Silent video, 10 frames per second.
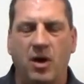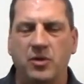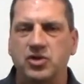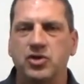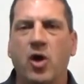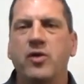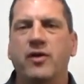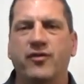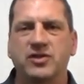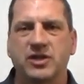almost no
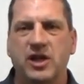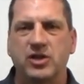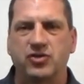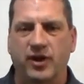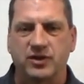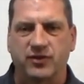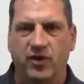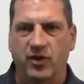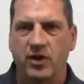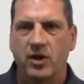difference in heat
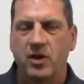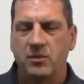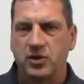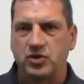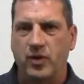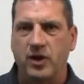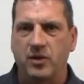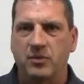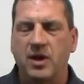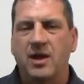transfer between
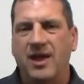them.